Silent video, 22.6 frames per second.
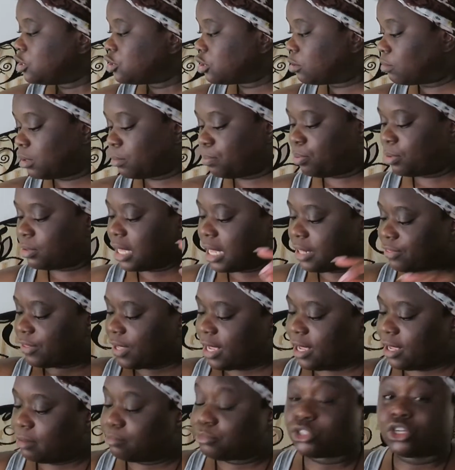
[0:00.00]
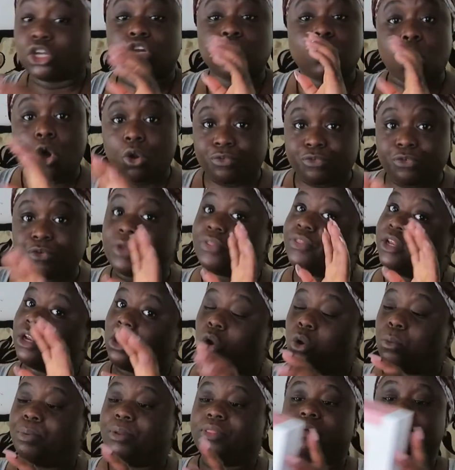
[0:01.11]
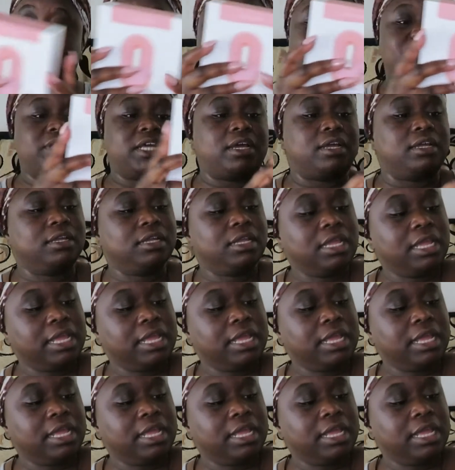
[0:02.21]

I'm gonna put that there. I'm just gonna go for it and then open them after.